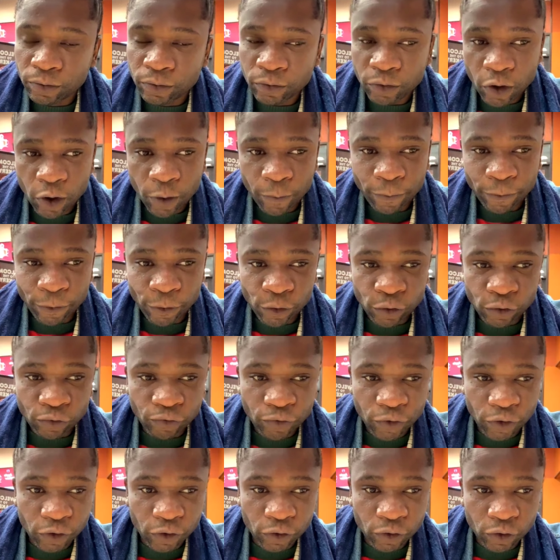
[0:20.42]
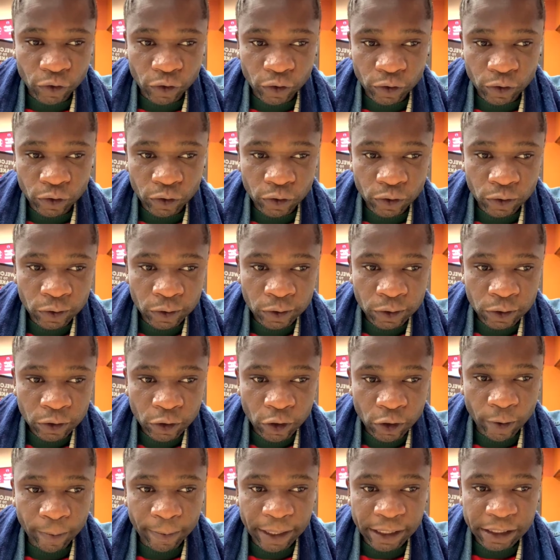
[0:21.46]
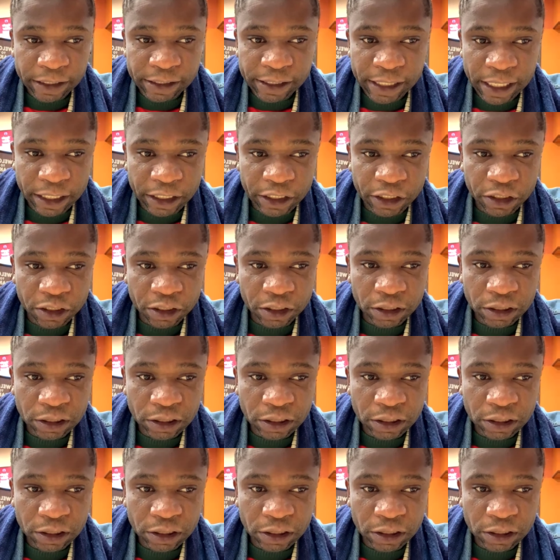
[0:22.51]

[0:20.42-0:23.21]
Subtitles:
Upload video. Comment section.